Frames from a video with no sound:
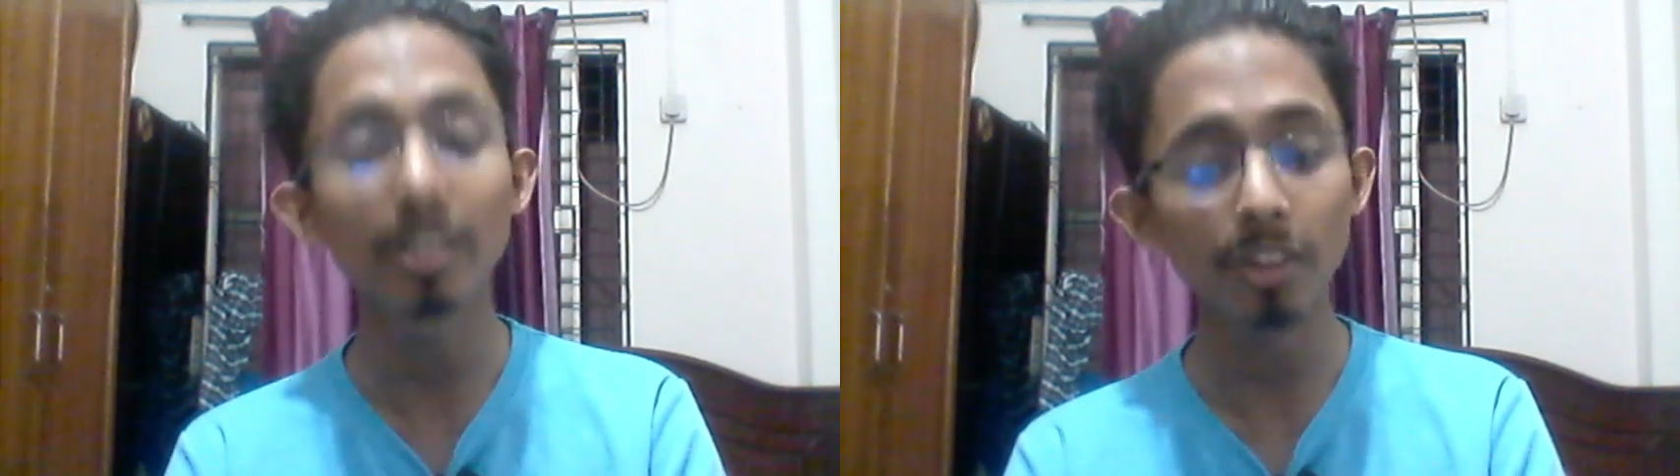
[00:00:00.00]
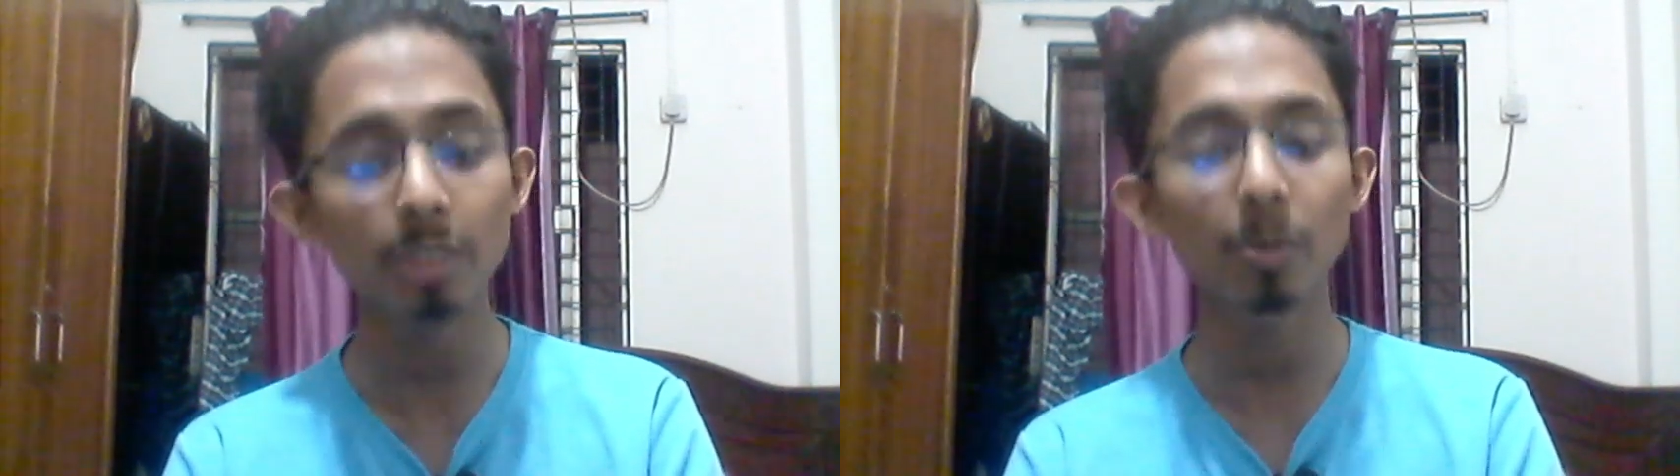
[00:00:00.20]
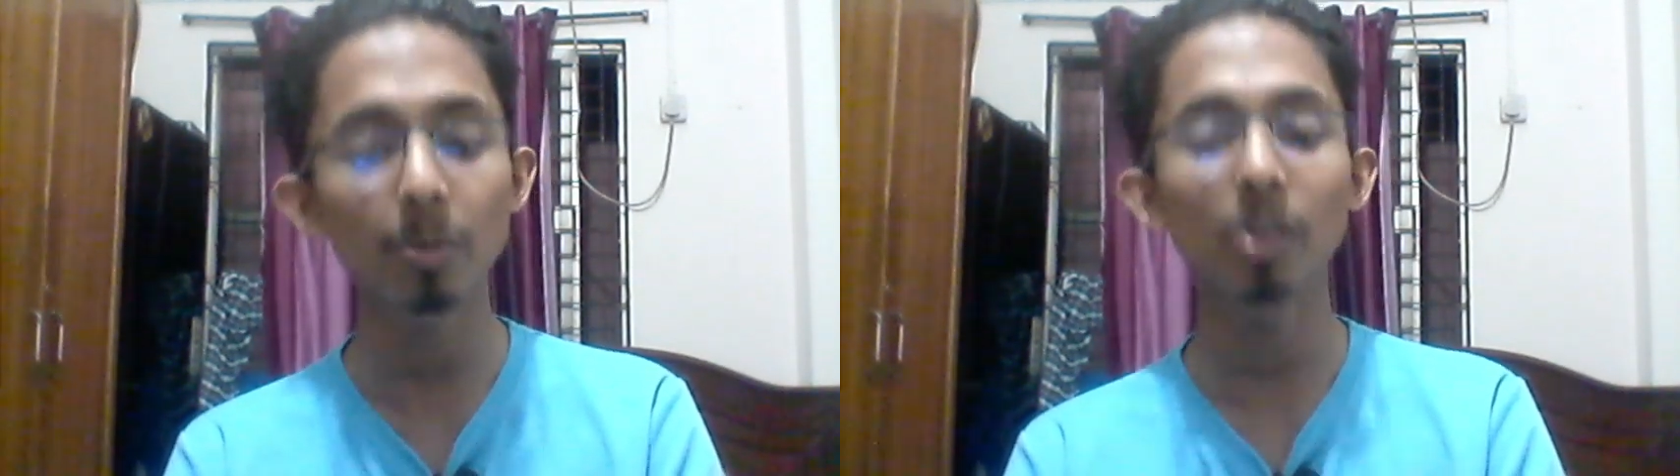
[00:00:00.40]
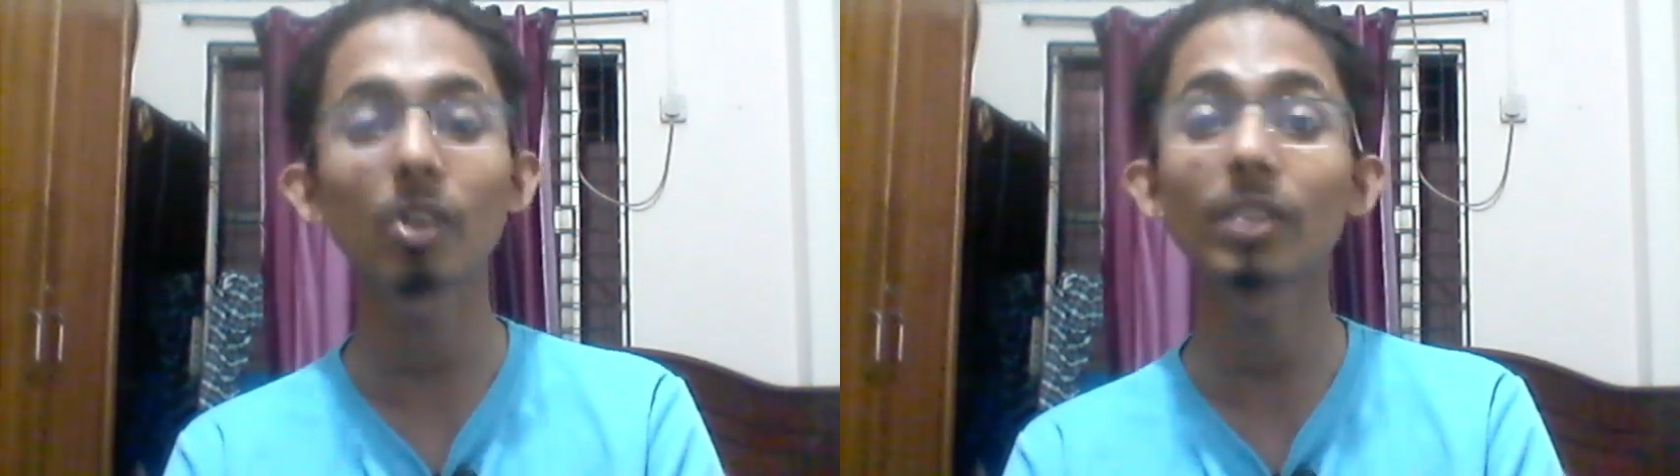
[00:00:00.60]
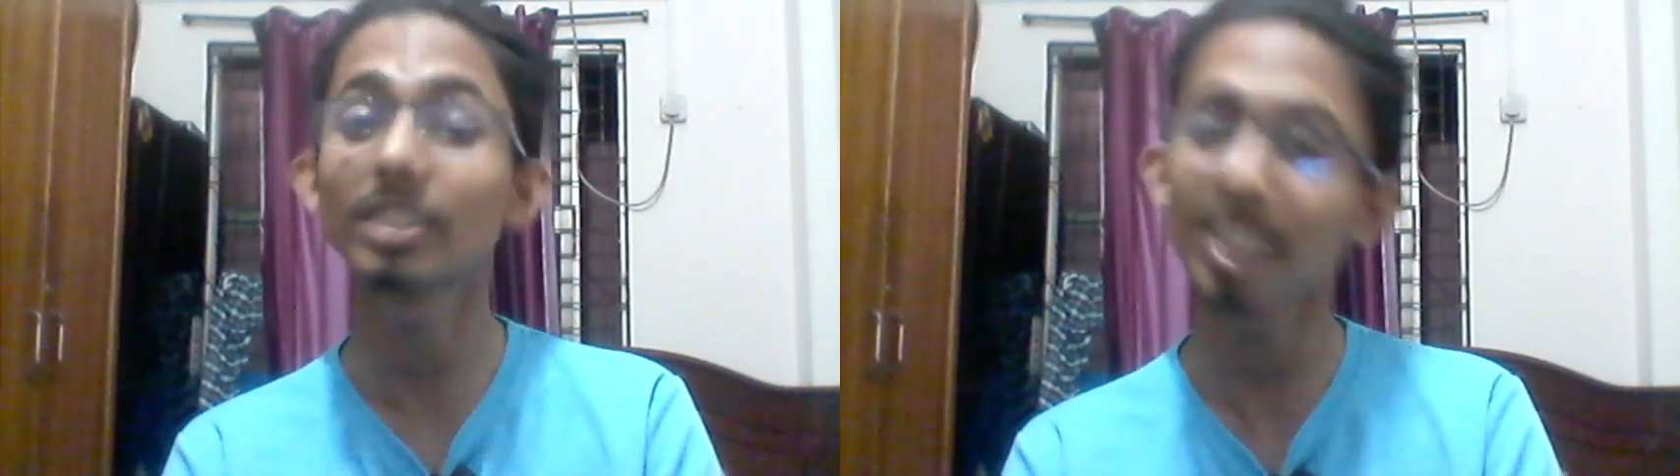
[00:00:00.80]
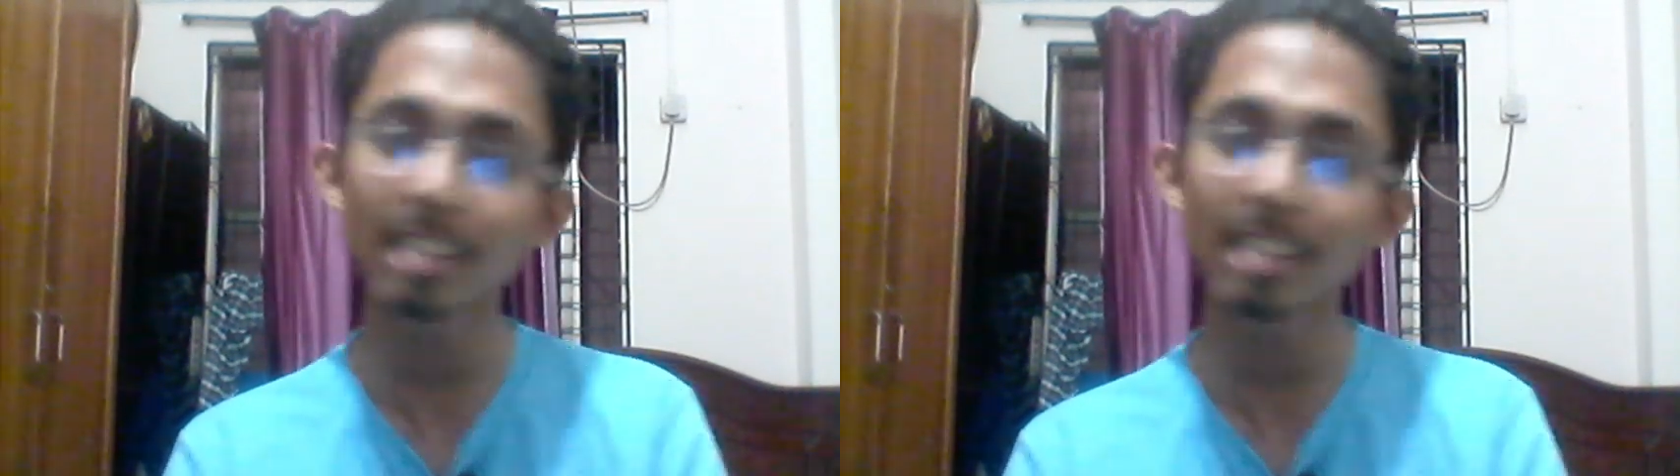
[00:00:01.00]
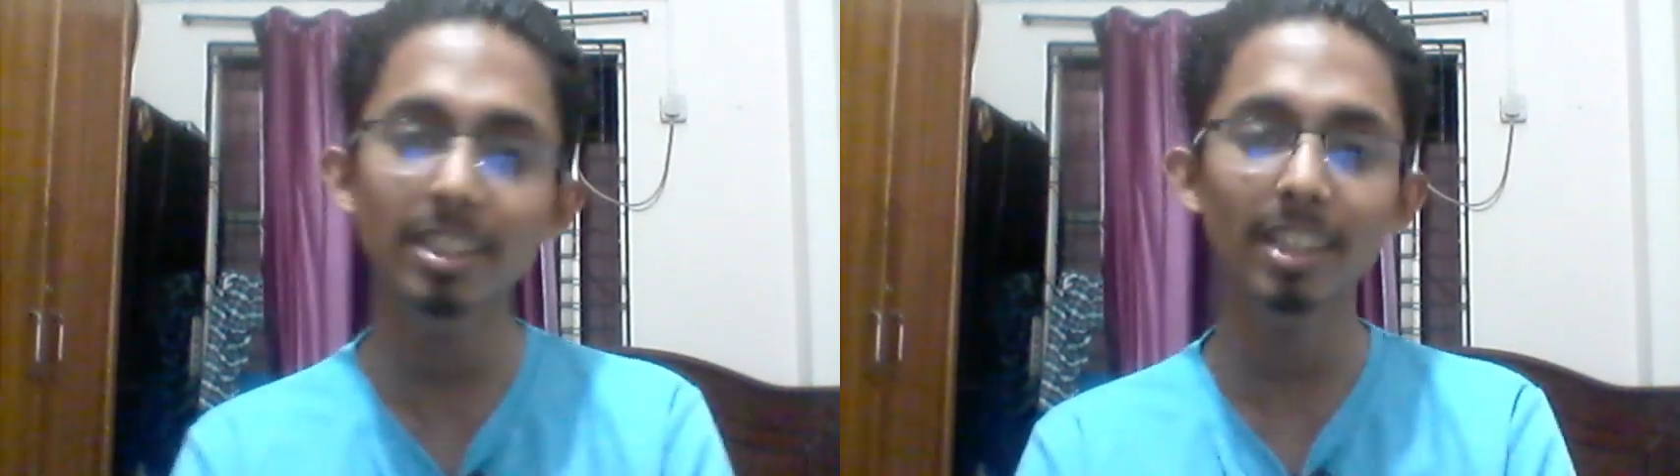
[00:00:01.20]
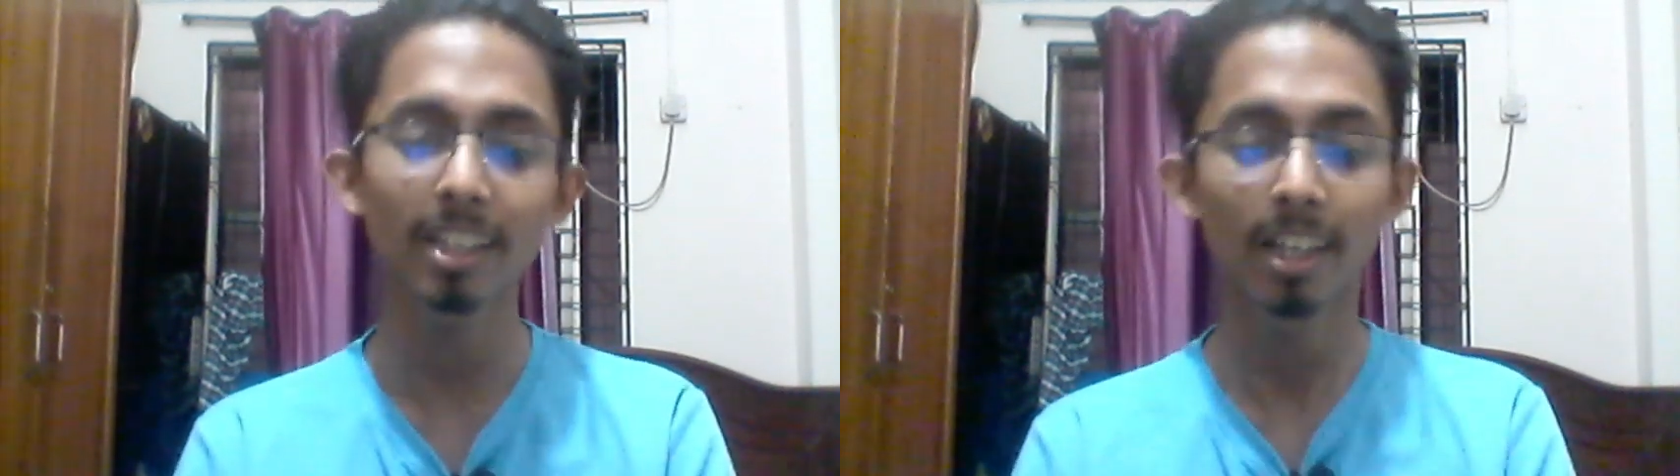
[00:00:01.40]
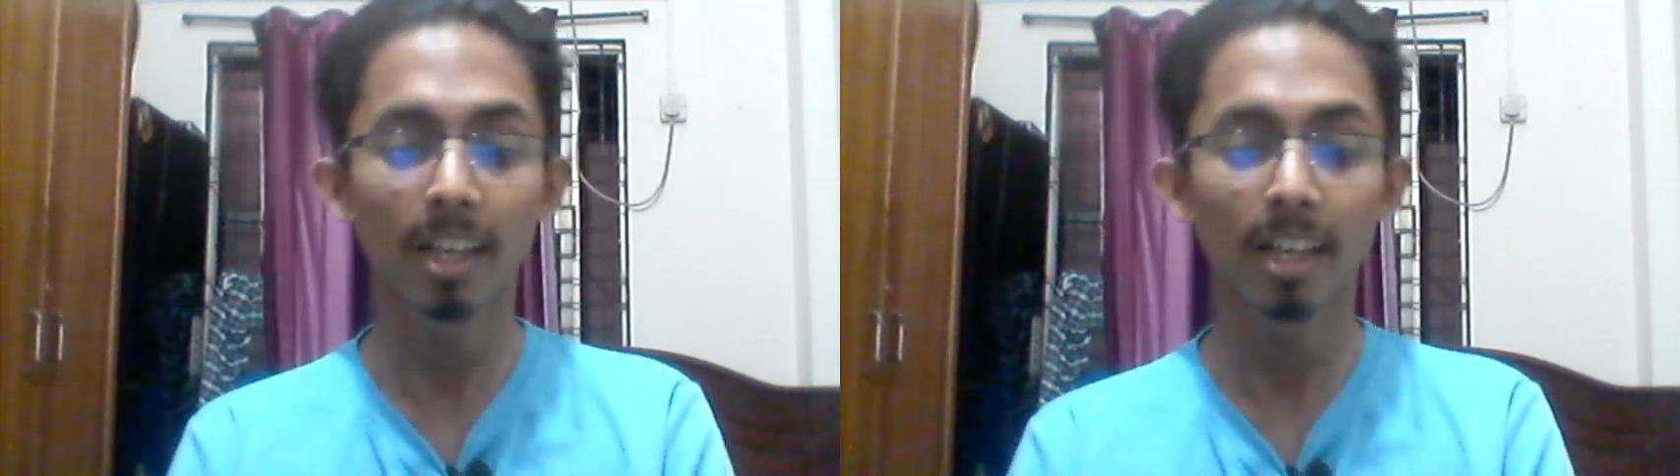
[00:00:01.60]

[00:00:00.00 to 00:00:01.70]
respond of the changing